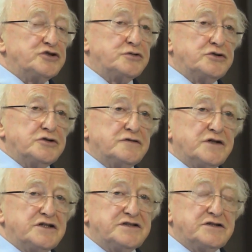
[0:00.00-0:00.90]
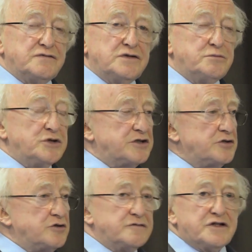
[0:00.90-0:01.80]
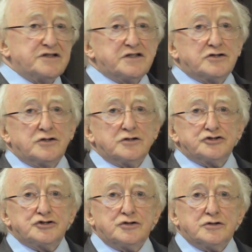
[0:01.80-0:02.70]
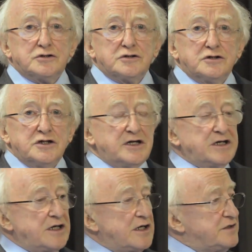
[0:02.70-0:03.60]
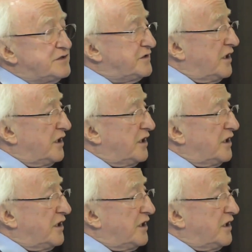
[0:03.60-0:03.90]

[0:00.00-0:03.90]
between University of Limerick and University College Cork. And